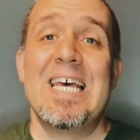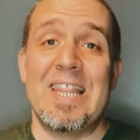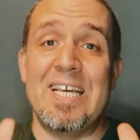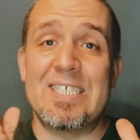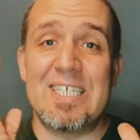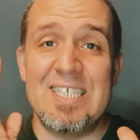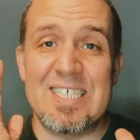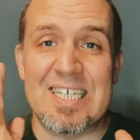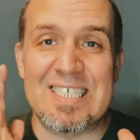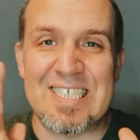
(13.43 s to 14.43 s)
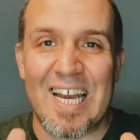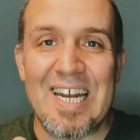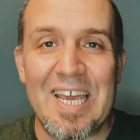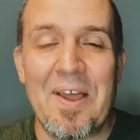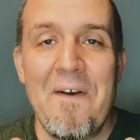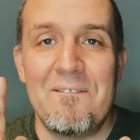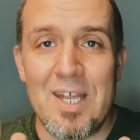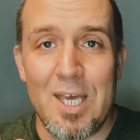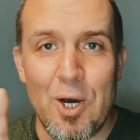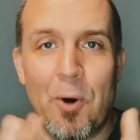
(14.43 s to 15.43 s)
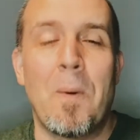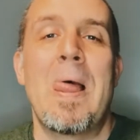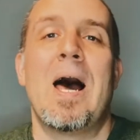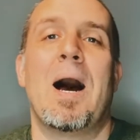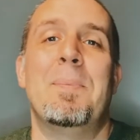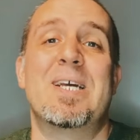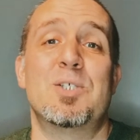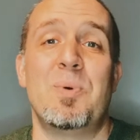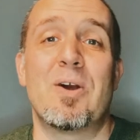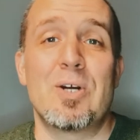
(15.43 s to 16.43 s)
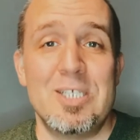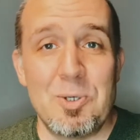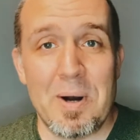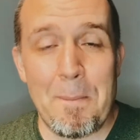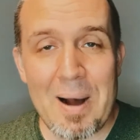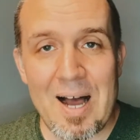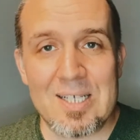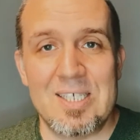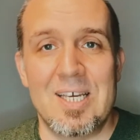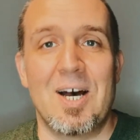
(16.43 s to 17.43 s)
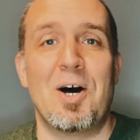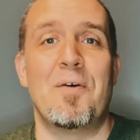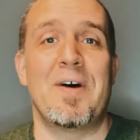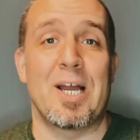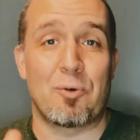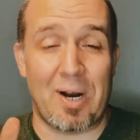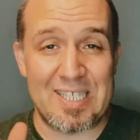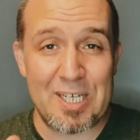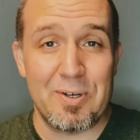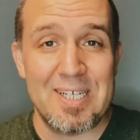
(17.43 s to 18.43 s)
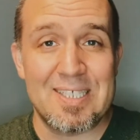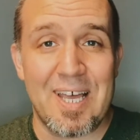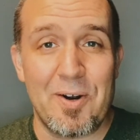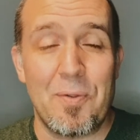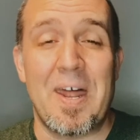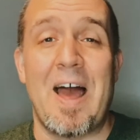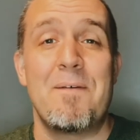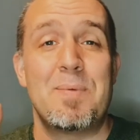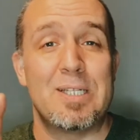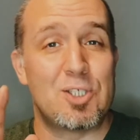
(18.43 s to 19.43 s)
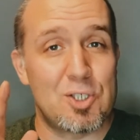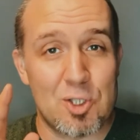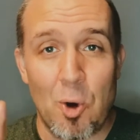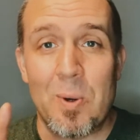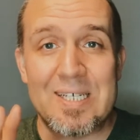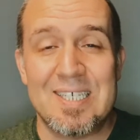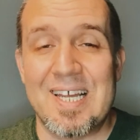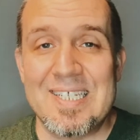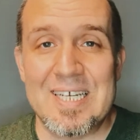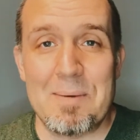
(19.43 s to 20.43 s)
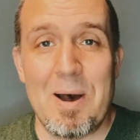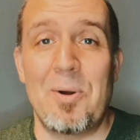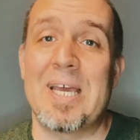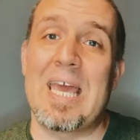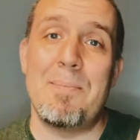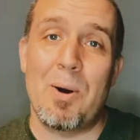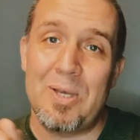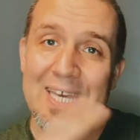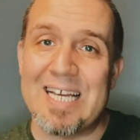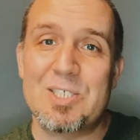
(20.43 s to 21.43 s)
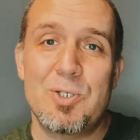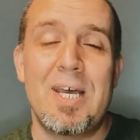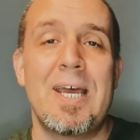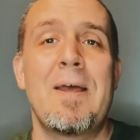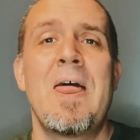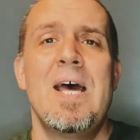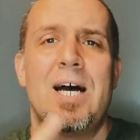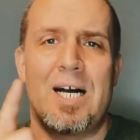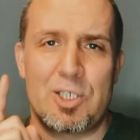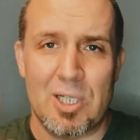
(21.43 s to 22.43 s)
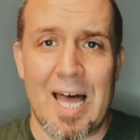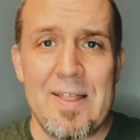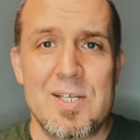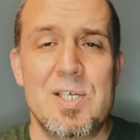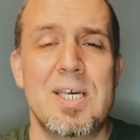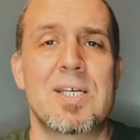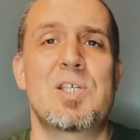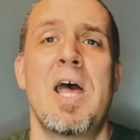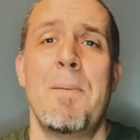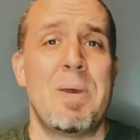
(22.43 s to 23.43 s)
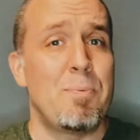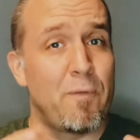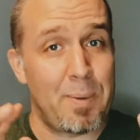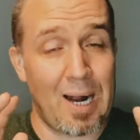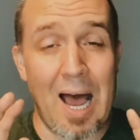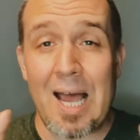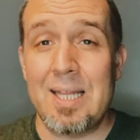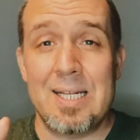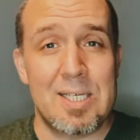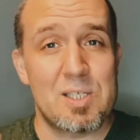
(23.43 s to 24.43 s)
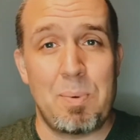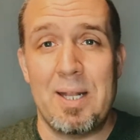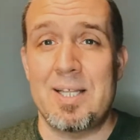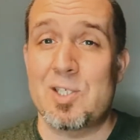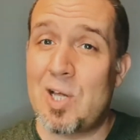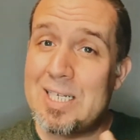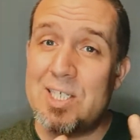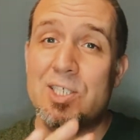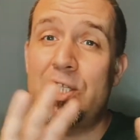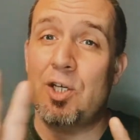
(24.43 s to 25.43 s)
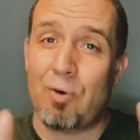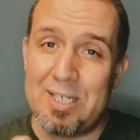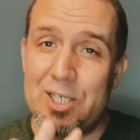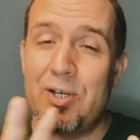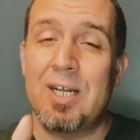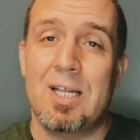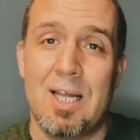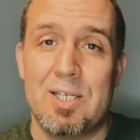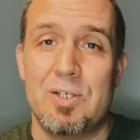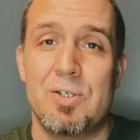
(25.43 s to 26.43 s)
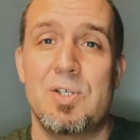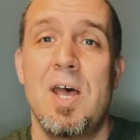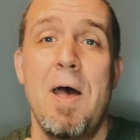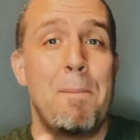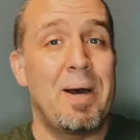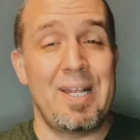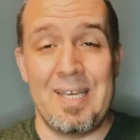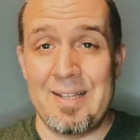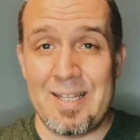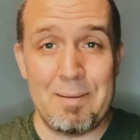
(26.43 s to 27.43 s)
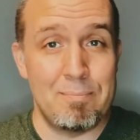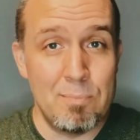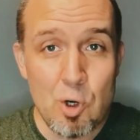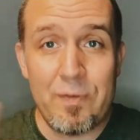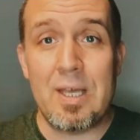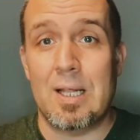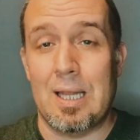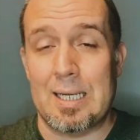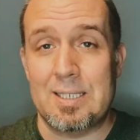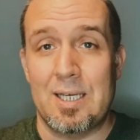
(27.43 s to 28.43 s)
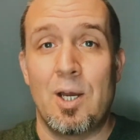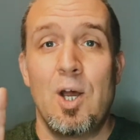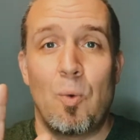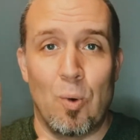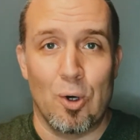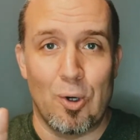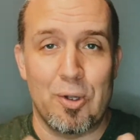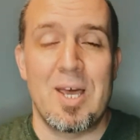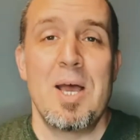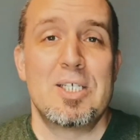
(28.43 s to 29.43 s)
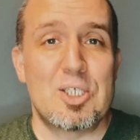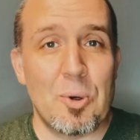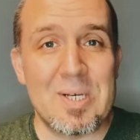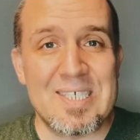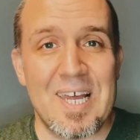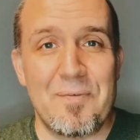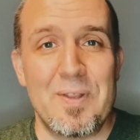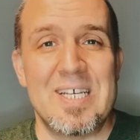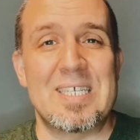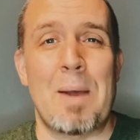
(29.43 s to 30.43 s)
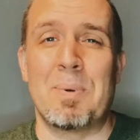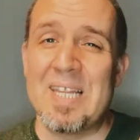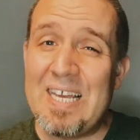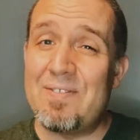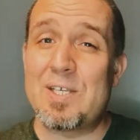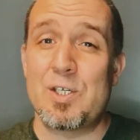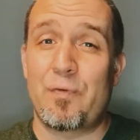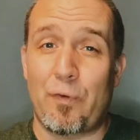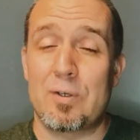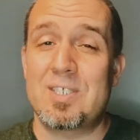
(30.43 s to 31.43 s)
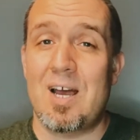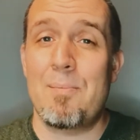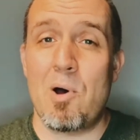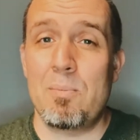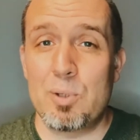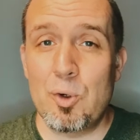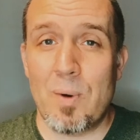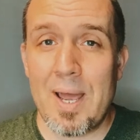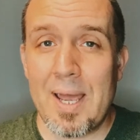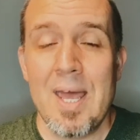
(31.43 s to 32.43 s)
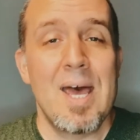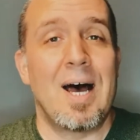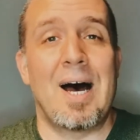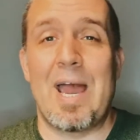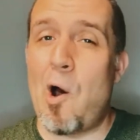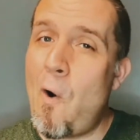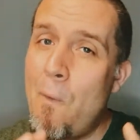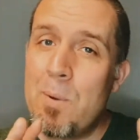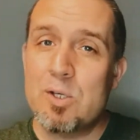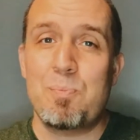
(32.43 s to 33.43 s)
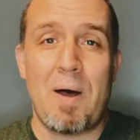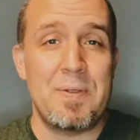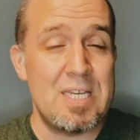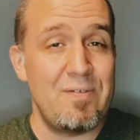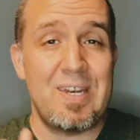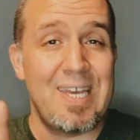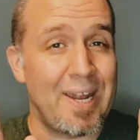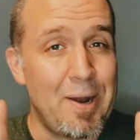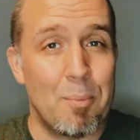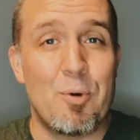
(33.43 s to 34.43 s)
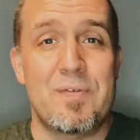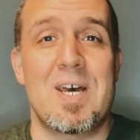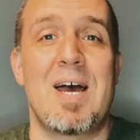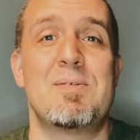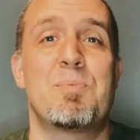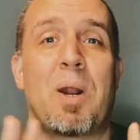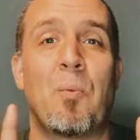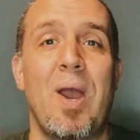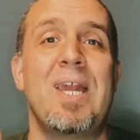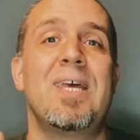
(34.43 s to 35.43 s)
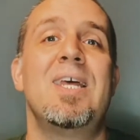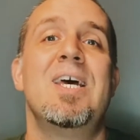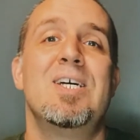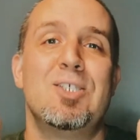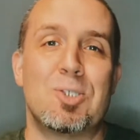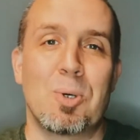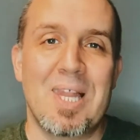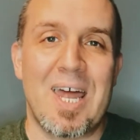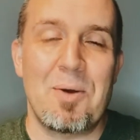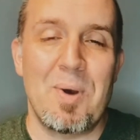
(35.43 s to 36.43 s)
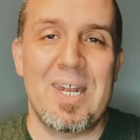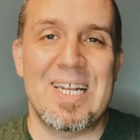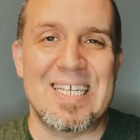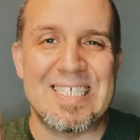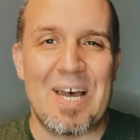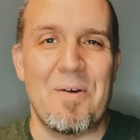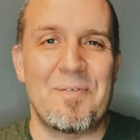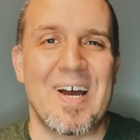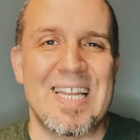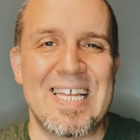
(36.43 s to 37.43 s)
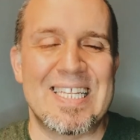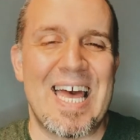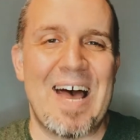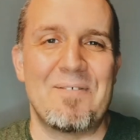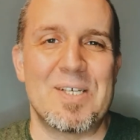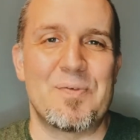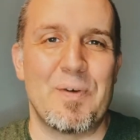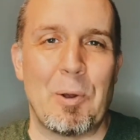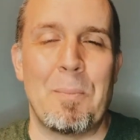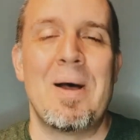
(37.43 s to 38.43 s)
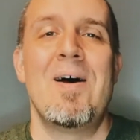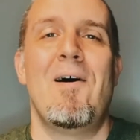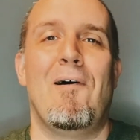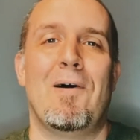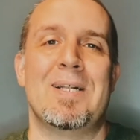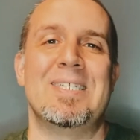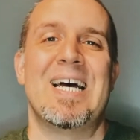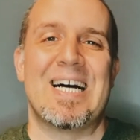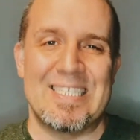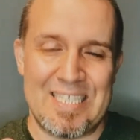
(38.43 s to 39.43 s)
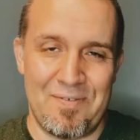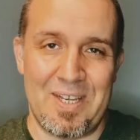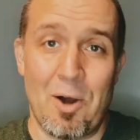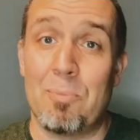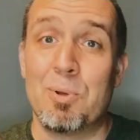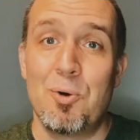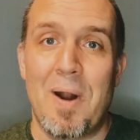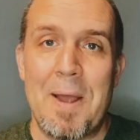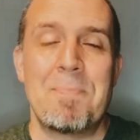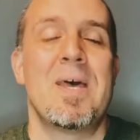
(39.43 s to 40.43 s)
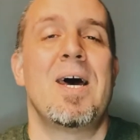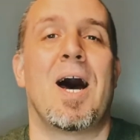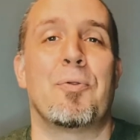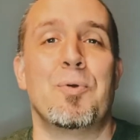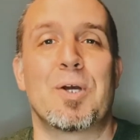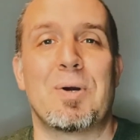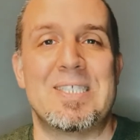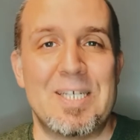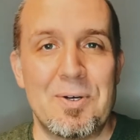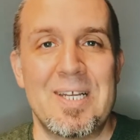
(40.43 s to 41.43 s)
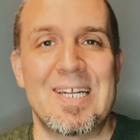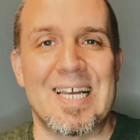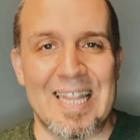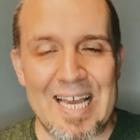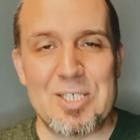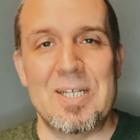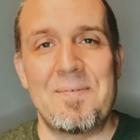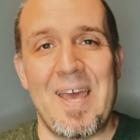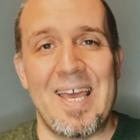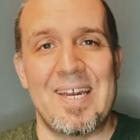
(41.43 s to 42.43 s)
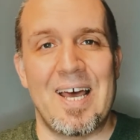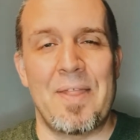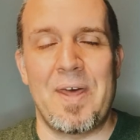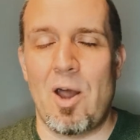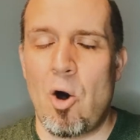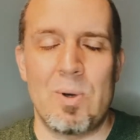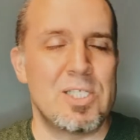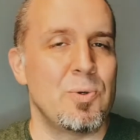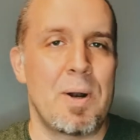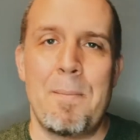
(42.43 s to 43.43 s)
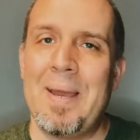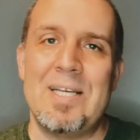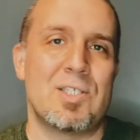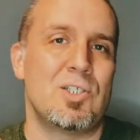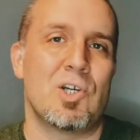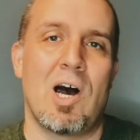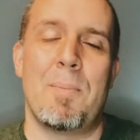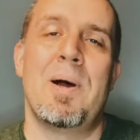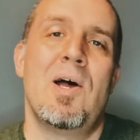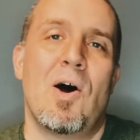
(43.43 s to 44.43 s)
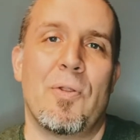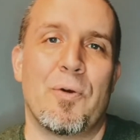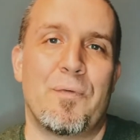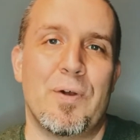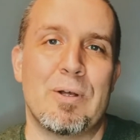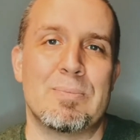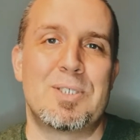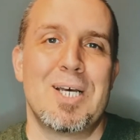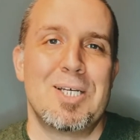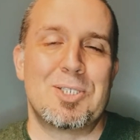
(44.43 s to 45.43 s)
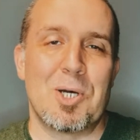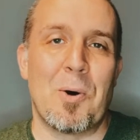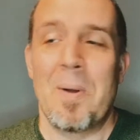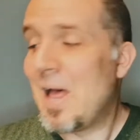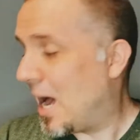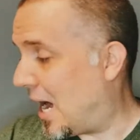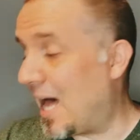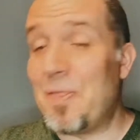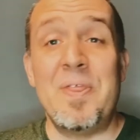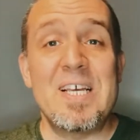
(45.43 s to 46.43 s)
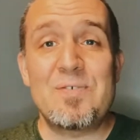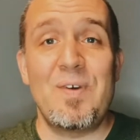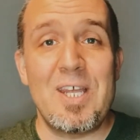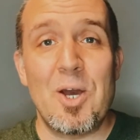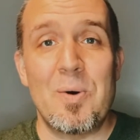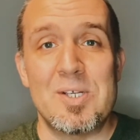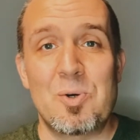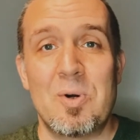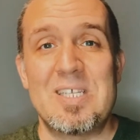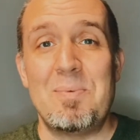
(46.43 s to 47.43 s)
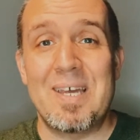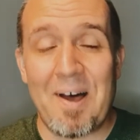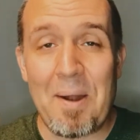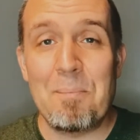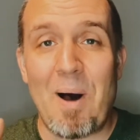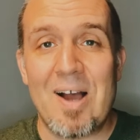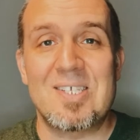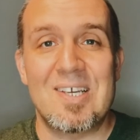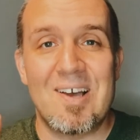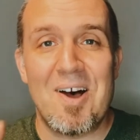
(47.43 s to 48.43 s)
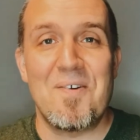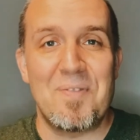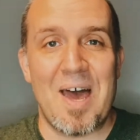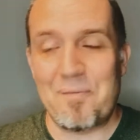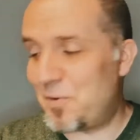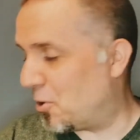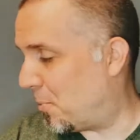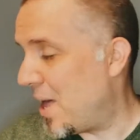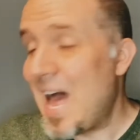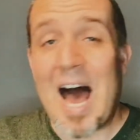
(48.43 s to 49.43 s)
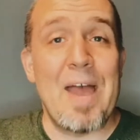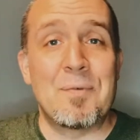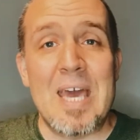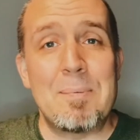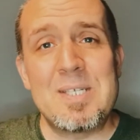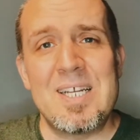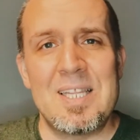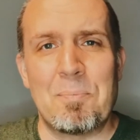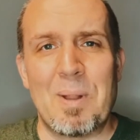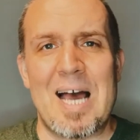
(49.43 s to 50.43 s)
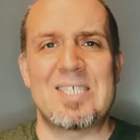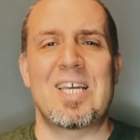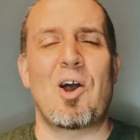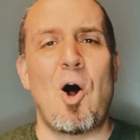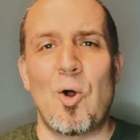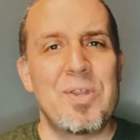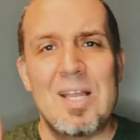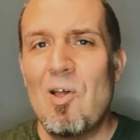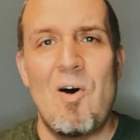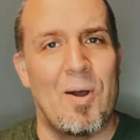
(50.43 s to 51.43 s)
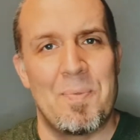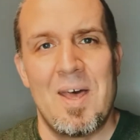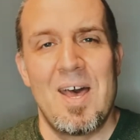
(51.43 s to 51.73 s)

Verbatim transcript: This is an exciting video uh, because we are going to do an unboxing of a Criterion title that I've been so excited to come out. It came out yesterday, uh, July the 6th. People have been highly anticipating this, not just in the Criterion collectors, but in the movie collecting world. So excited for this. I believe this is first time on Blu-ray. I almost bought the DVD a number of times times, but I waited. So glad I waited because now I finally get to have this film on DVD, on Blu-ray uh, through the Criterion Collection, and uh, they always do an amazing job on their films. So uh, this video is going to be an unboxing of that film. I have kept it in the plastic all day long.